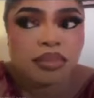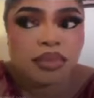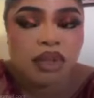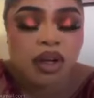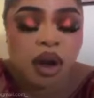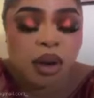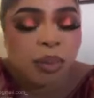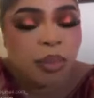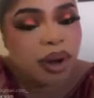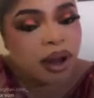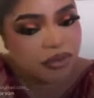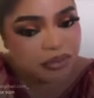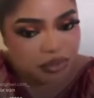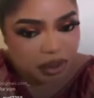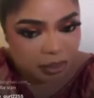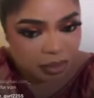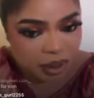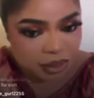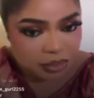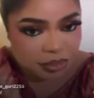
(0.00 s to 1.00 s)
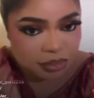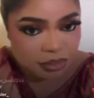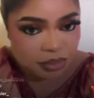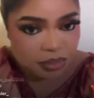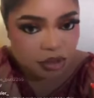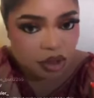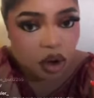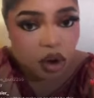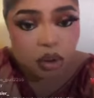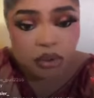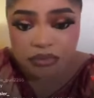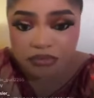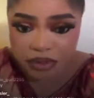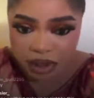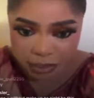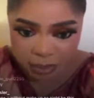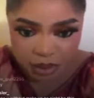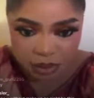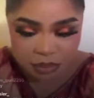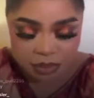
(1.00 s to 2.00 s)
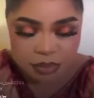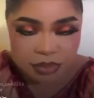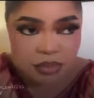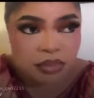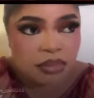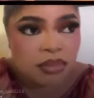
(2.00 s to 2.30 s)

Bra Femi, Uncle Femi.